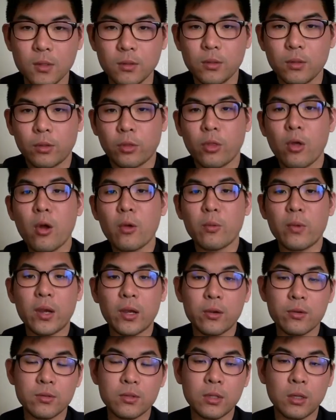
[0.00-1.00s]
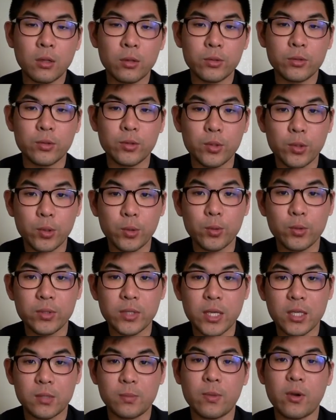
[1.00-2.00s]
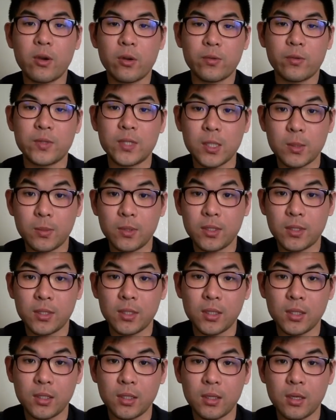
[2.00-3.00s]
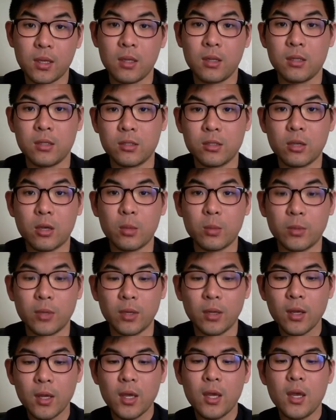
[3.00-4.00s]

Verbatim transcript: So thought records are also used as part of CBT in insomnia.